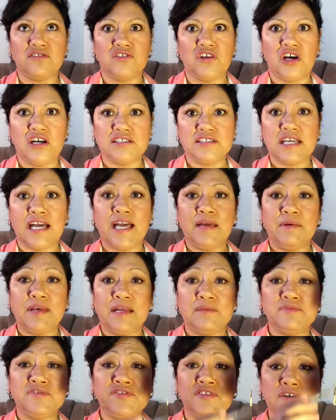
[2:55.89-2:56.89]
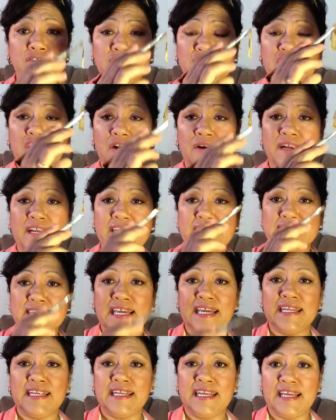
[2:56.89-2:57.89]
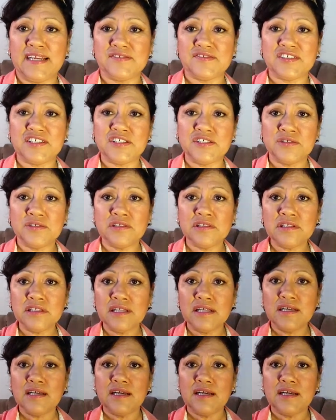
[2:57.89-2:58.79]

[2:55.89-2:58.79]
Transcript: long time and I'm so sorry, it's kind of nasty doodle.